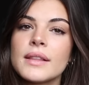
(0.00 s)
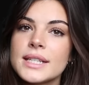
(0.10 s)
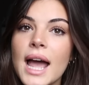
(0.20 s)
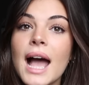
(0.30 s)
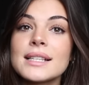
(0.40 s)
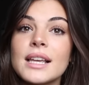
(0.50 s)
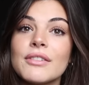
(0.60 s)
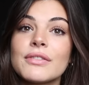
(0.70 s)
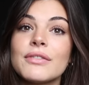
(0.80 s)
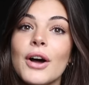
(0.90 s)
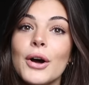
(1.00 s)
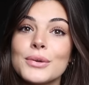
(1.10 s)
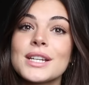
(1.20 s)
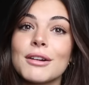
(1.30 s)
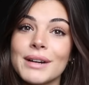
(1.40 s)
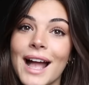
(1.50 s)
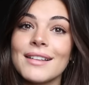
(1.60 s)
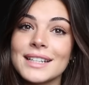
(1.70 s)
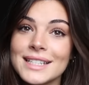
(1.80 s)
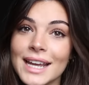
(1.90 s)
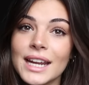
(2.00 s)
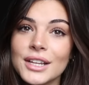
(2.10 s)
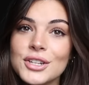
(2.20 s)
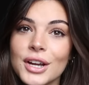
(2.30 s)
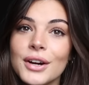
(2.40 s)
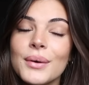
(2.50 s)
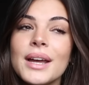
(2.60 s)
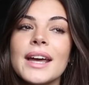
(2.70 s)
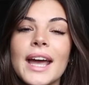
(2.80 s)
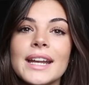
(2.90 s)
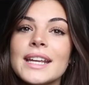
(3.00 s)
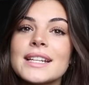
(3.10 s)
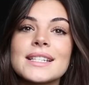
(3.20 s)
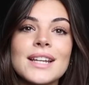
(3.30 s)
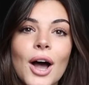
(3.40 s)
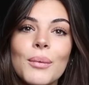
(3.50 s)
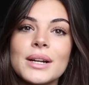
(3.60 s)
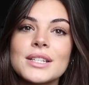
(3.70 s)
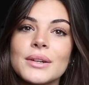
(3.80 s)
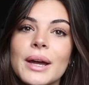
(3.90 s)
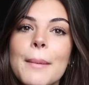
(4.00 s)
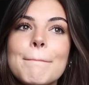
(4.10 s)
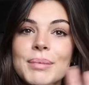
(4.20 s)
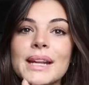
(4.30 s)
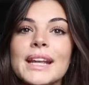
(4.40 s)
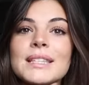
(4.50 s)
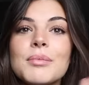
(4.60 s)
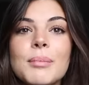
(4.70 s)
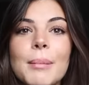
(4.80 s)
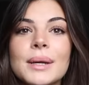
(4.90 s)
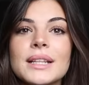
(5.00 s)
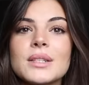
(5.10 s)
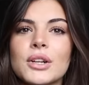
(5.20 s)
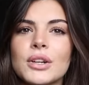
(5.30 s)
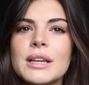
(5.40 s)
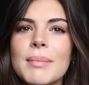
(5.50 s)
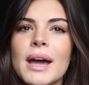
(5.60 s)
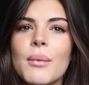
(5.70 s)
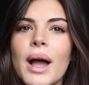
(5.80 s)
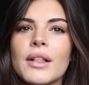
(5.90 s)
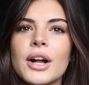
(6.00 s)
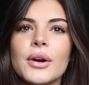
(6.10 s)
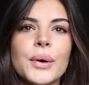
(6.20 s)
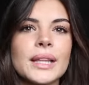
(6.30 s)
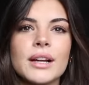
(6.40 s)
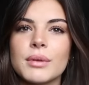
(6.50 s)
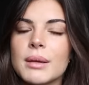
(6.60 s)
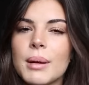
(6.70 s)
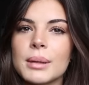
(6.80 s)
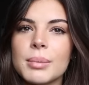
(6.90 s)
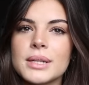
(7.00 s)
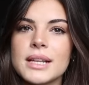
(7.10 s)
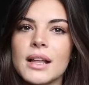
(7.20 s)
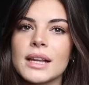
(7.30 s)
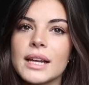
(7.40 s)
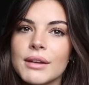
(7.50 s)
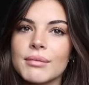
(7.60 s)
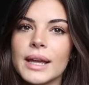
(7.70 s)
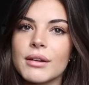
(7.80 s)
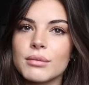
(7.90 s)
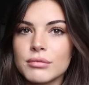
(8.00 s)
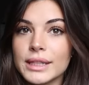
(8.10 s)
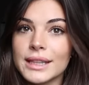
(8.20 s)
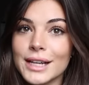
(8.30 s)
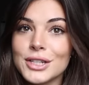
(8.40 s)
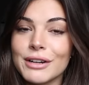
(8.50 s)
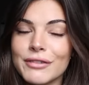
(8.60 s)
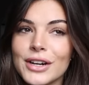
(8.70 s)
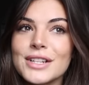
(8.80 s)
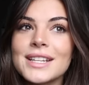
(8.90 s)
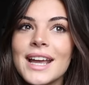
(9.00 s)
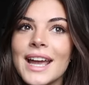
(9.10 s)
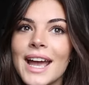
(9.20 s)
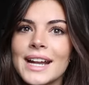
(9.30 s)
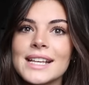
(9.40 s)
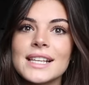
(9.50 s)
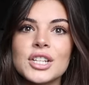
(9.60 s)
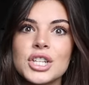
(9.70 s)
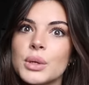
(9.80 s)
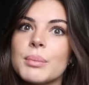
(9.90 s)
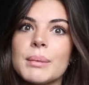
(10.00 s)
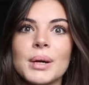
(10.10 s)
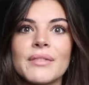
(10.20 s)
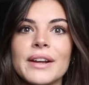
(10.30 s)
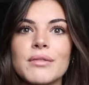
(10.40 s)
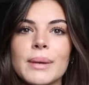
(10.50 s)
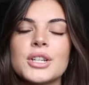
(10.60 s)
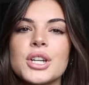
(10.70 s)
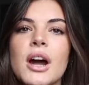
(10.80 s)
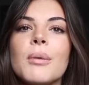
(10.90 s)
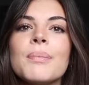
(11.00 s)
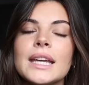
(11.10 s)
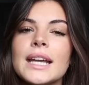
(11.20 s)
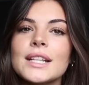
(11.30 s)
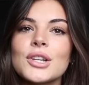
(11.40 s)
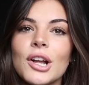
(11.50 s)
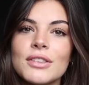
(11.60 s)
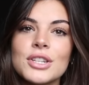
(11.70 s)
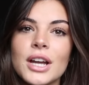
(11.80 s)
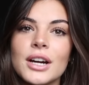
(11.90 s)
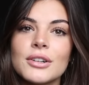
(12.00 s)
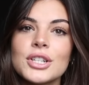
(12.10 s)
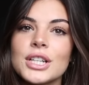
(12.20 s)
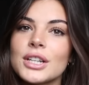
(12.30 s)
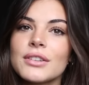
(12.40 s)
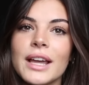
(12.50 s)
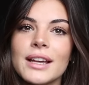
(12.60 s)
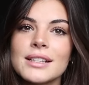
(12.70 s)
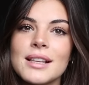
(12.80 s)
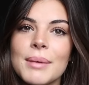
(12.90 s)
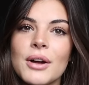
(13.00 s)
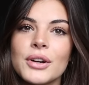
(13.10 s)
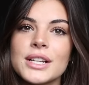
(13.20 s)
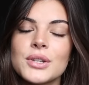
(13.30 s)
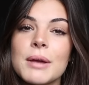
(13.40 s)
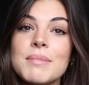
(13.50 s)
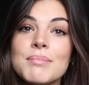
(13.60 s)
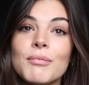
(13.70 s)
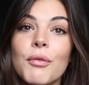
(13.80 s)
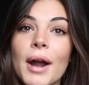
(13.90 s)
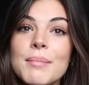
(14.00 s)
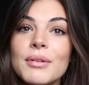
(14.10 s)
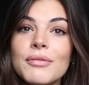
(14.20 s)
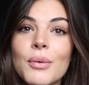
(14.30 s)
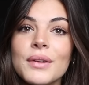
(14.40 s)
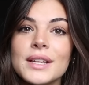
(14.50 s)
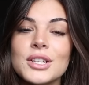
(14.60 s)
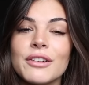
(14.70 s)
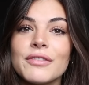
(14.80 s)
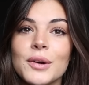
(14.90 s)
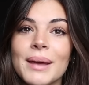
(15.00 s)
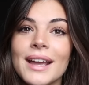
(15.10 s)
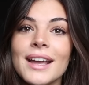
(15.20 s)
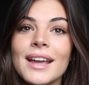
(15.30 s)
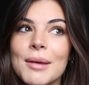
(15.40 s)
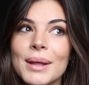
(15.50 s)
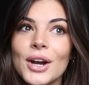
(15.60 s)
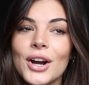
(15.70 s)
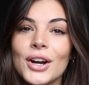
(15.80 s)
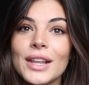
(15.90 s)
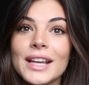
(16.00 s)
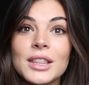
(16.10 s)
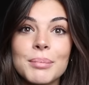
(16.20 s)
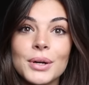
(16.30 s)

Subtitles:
the task of hosting a reality dating show, and he does not want to do it, but he ends up remembering this girl he met a while ago who had like a really bubbly personality, and he like really liked her at first, and he's like, she would be perfect for my show. He gets her on the show, she like somehow agrees to it, but right before they start filming, him and her, like the